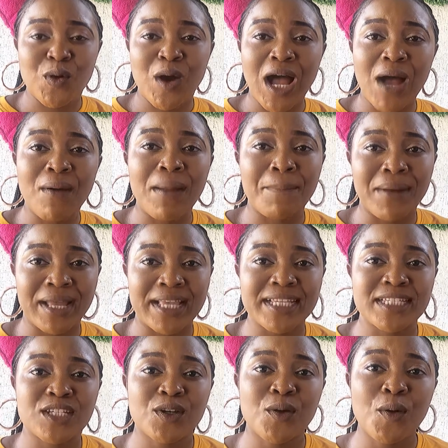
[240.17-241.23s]
how I package
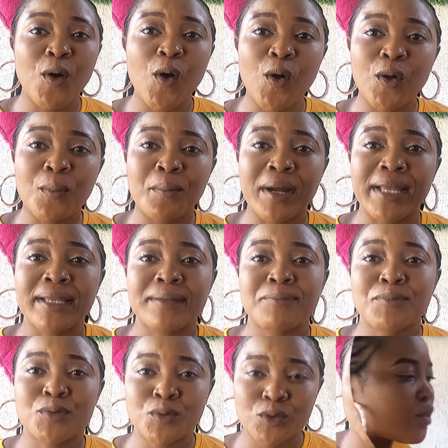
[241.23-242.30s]
all my
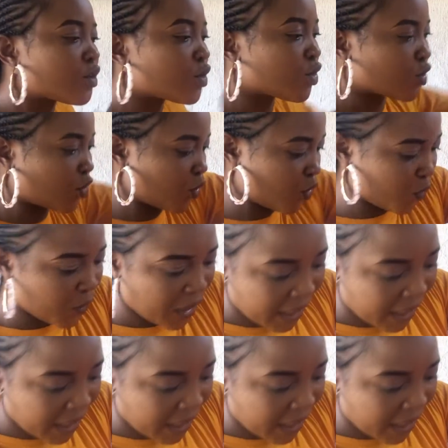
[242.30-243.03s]
products. So what I